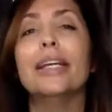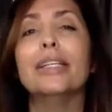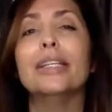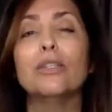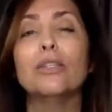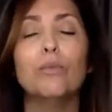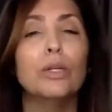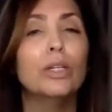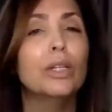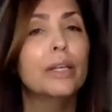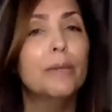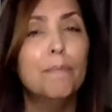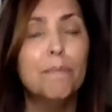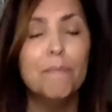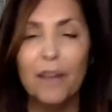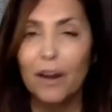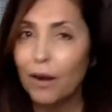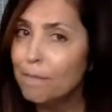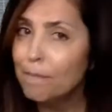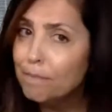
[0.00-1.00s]
It's a really
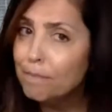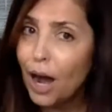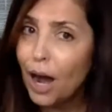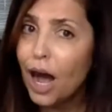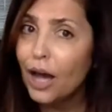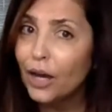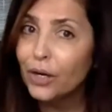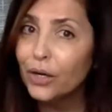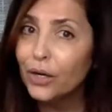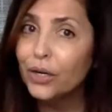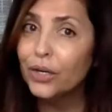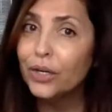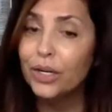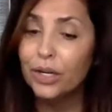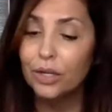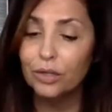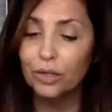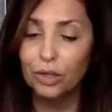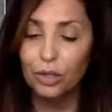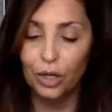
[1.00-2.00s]
very
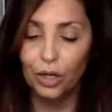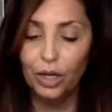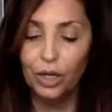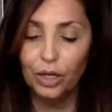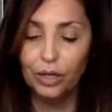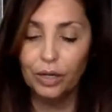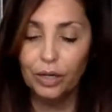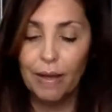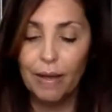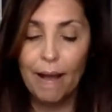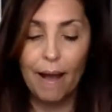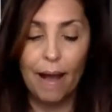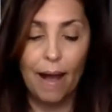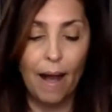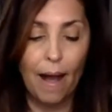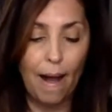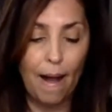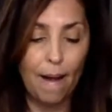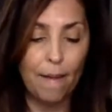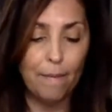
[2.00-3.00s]
modern look,
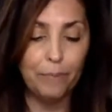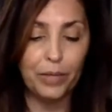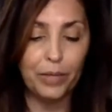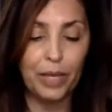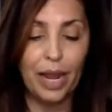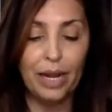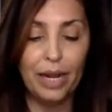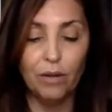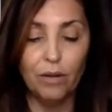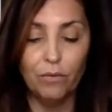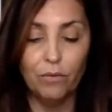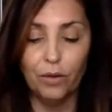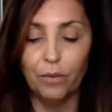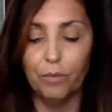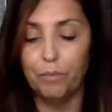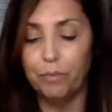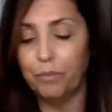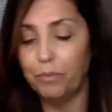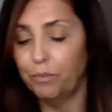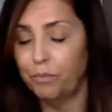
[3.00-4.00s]
kind of
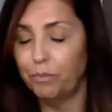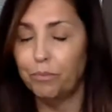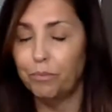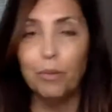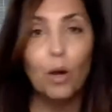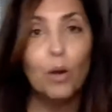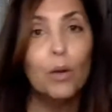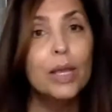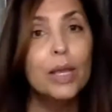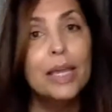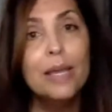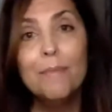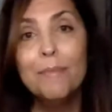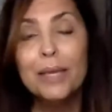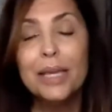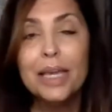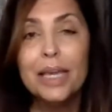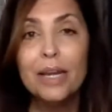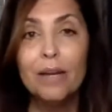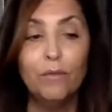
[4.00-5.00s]

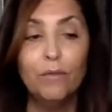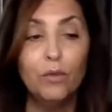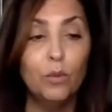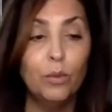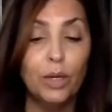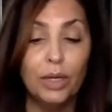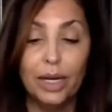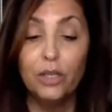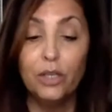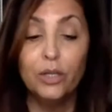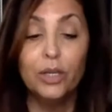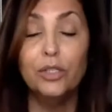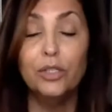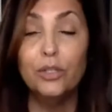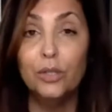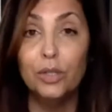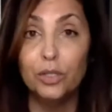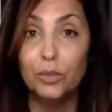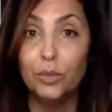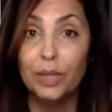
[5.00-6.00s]
bohemian, if you will. Now, you can
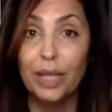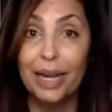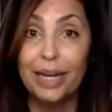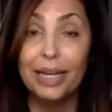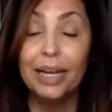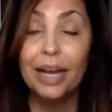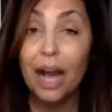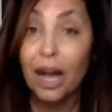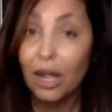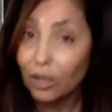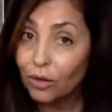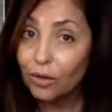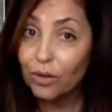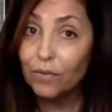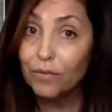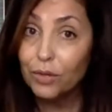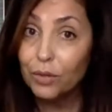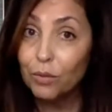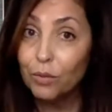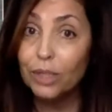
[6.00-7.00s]
do this with any color
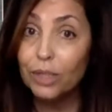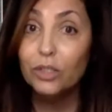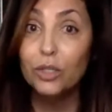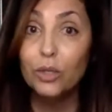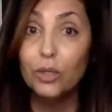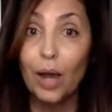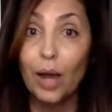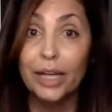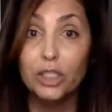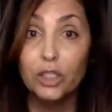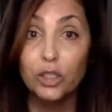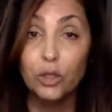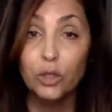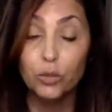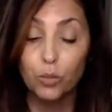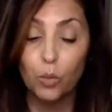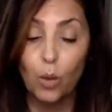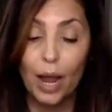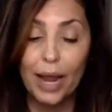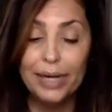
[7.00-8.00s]
if you want to. I
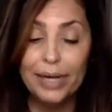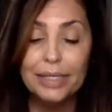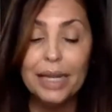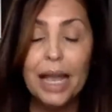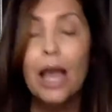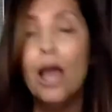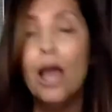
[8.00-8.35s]
chose white.